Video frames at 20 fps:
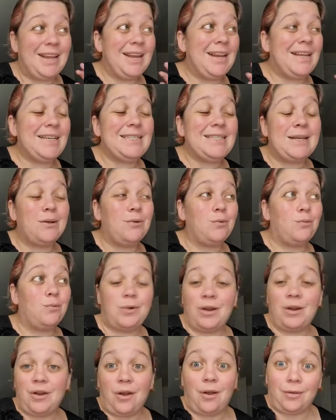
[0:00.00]
It is
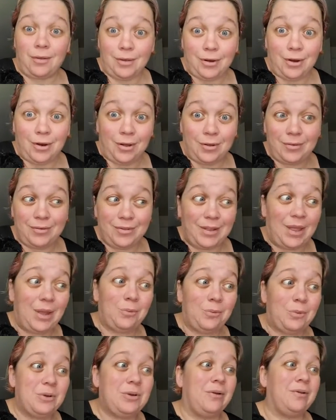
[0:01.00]
redonkadonk, like
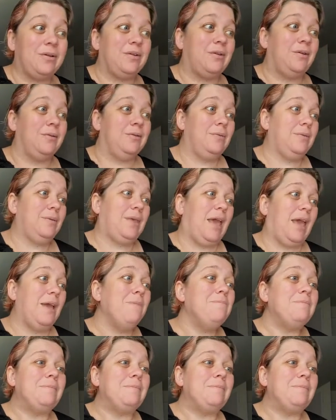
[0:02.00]
redonkadonk, okay?